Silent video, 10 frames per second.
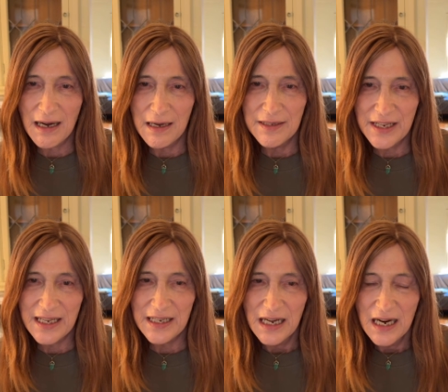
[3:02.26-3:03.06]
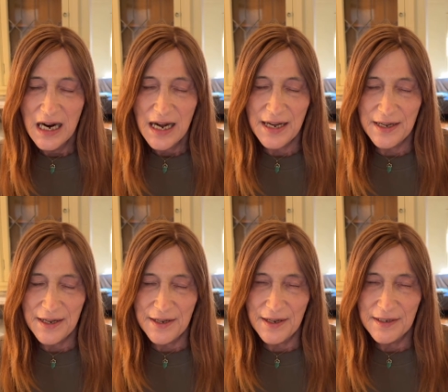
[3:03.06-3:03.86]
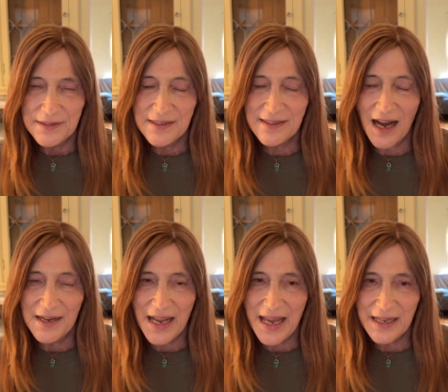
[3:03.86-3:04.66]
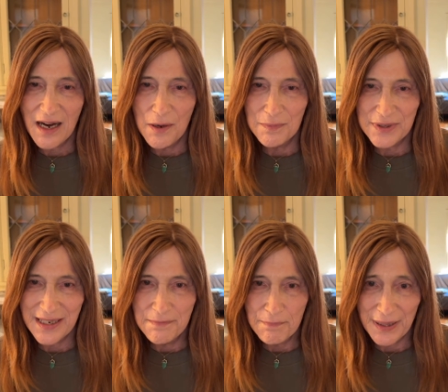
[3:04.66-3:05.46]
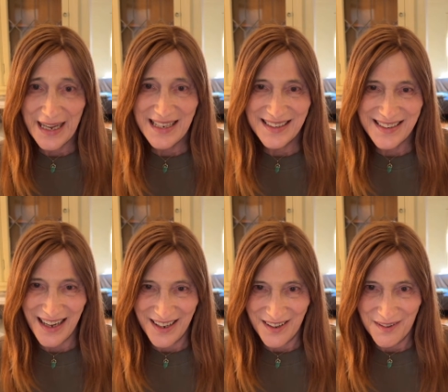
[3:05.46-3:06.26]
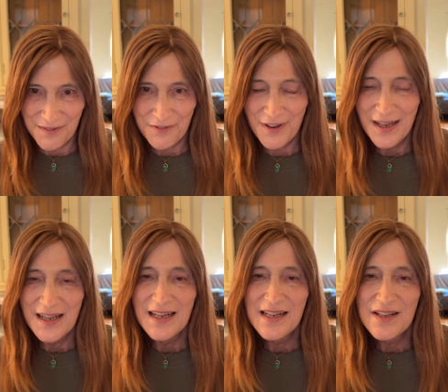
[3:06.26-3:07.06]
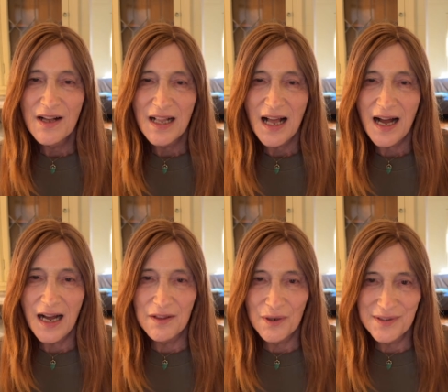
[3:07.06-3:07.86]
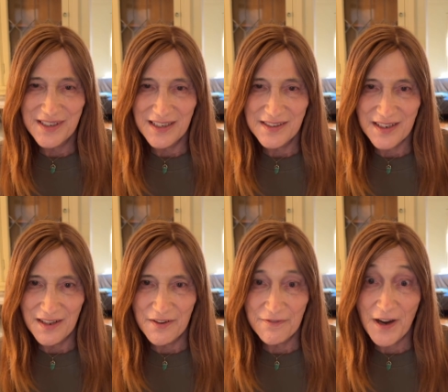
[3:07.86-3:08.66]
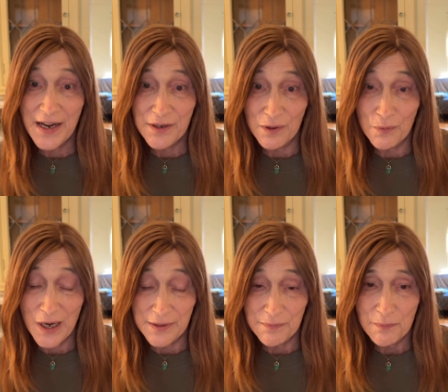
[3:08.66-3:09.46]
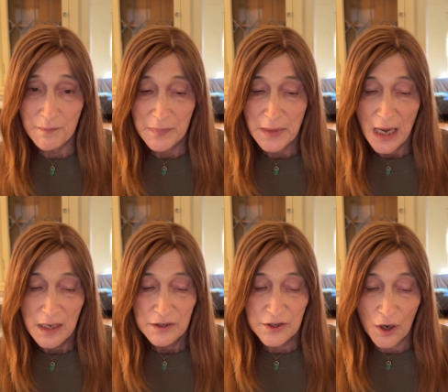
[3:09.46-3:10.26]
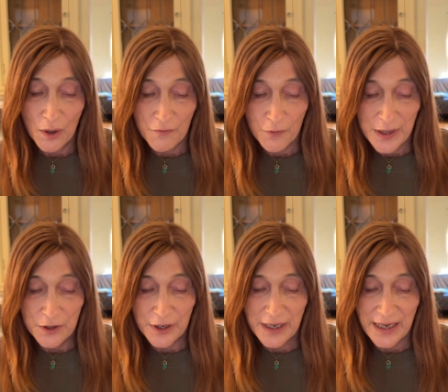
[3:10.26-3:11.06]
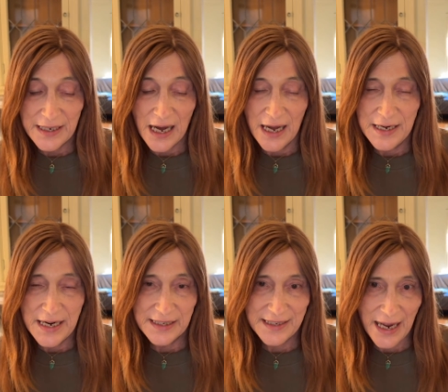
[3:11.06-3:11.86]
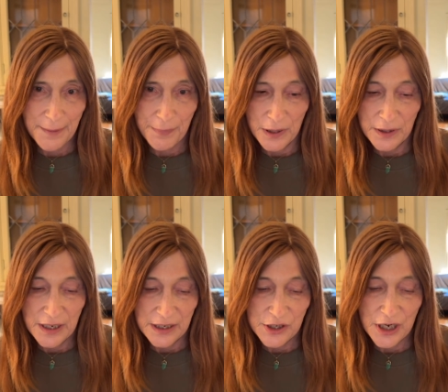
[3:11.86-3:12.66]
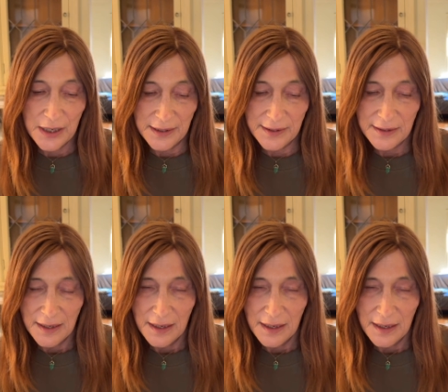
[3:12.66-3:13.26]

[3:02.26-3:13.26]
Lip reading: the stane comes in place of alontiasya, the final one. So if we look at an example, gachant,